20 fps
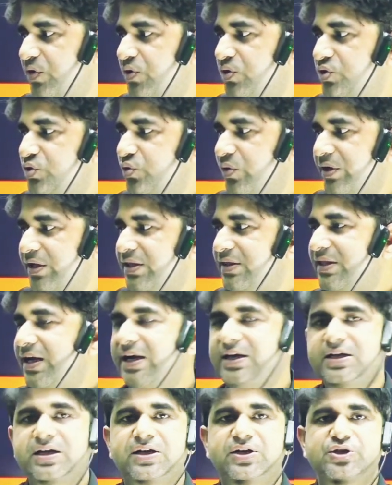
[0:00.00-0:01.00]
So in
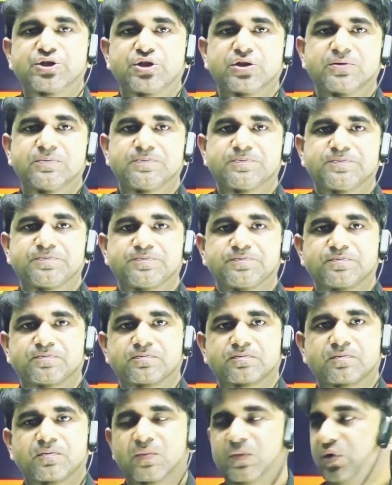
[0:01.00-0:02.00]
that condition,
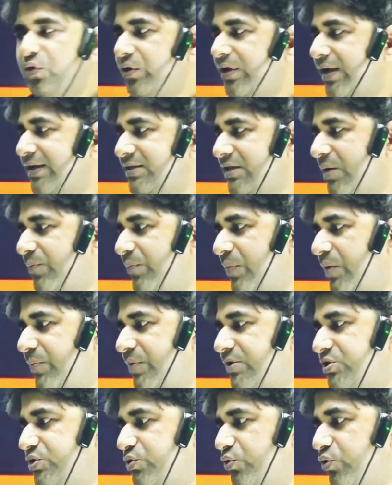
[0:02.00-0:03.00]
okay, exam
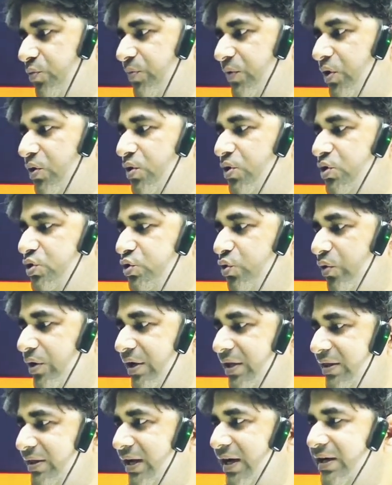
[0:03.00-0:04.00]
purpose too, so
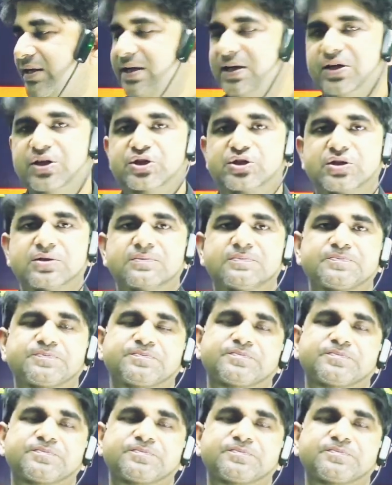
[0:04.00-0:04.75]
in that condition